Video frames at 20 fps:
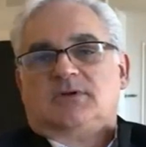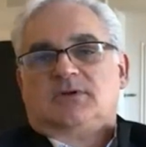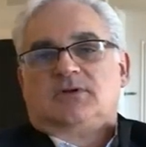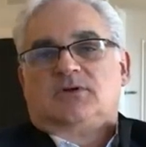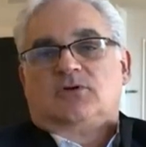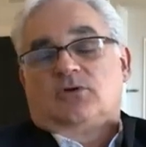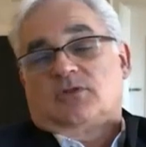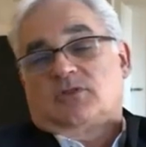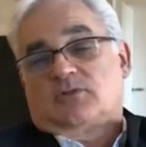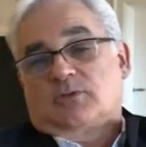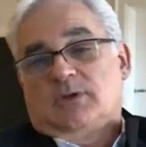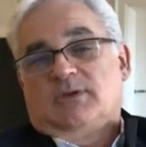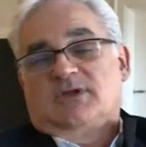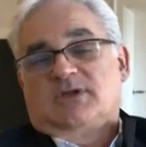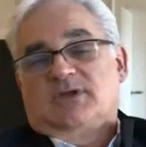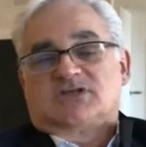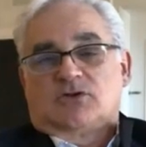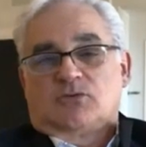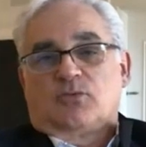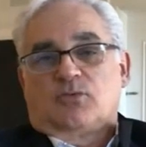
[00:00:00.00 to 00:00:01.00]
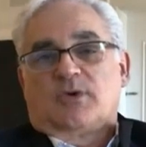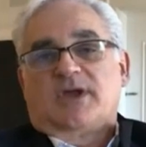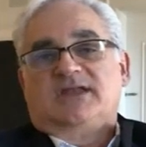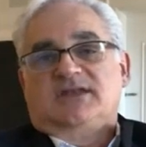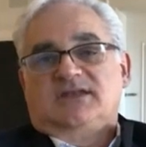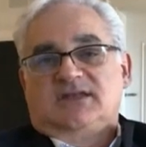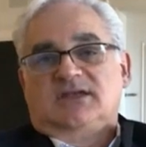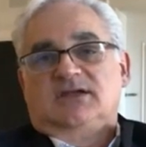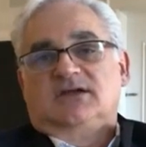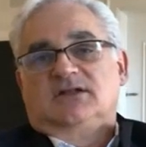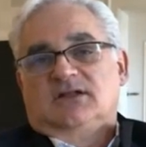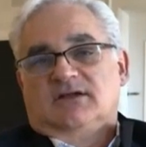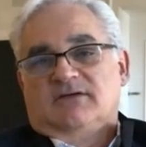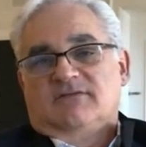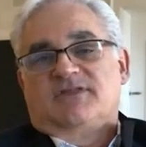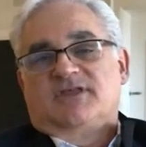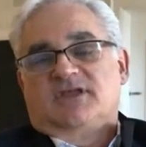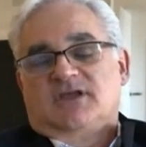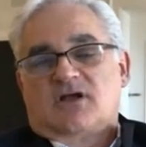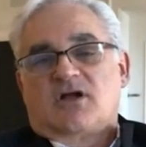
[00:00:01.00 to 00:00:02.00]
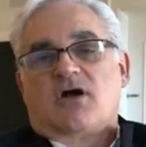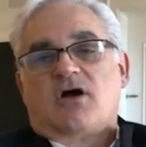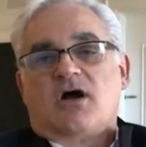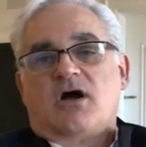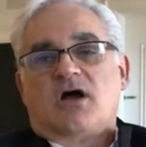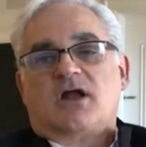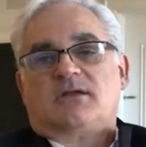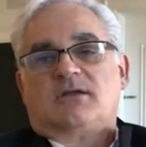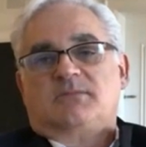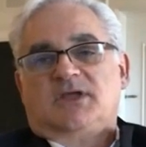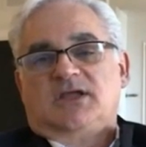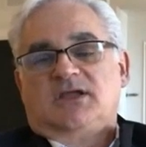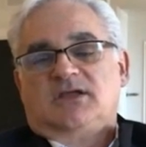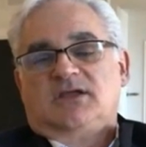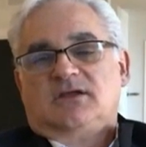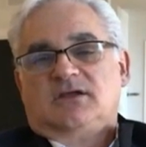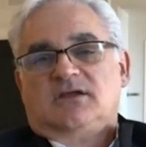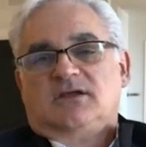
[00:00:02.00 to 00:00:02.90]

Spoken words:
or 3 weeks, a great deal of the economy?